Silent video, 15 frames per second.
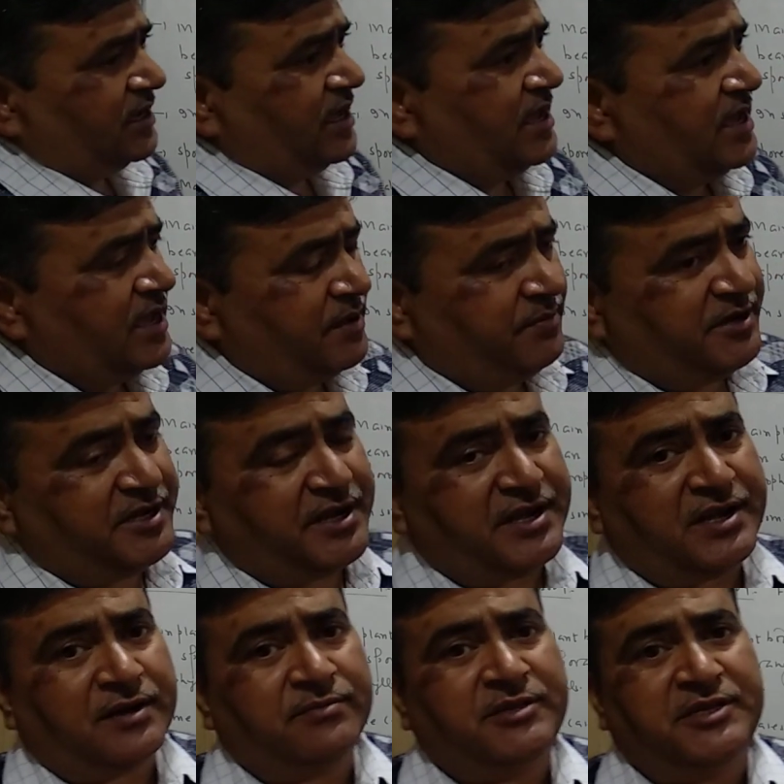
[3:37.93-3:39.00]

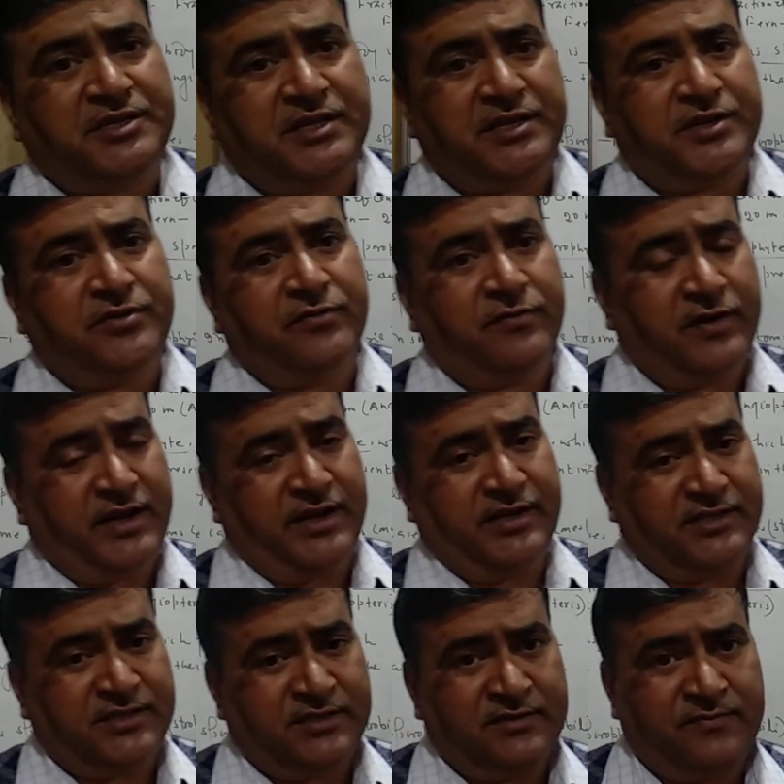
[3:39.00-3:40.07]
habitat of the
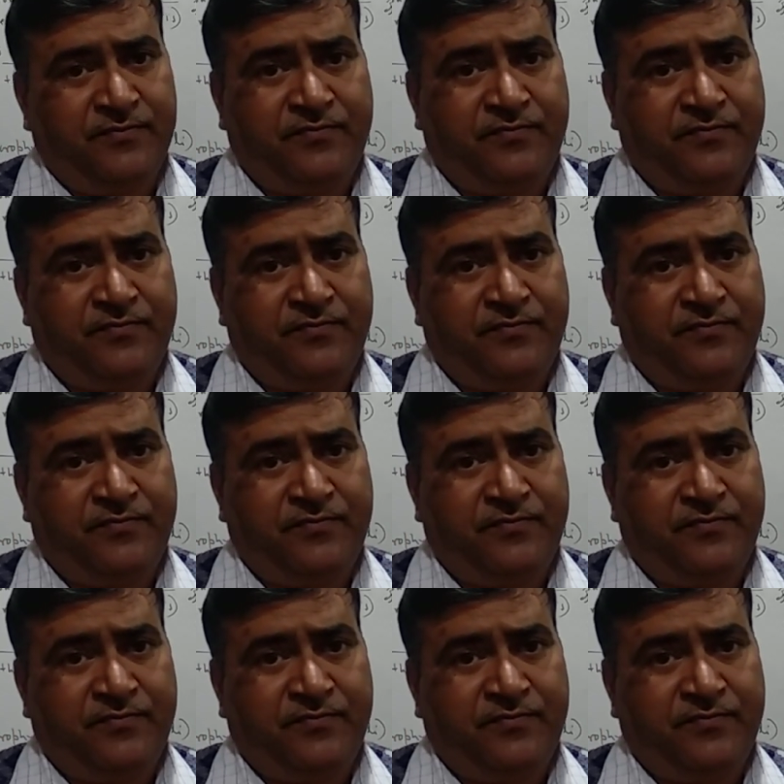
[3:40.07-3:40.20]
pteridophytes,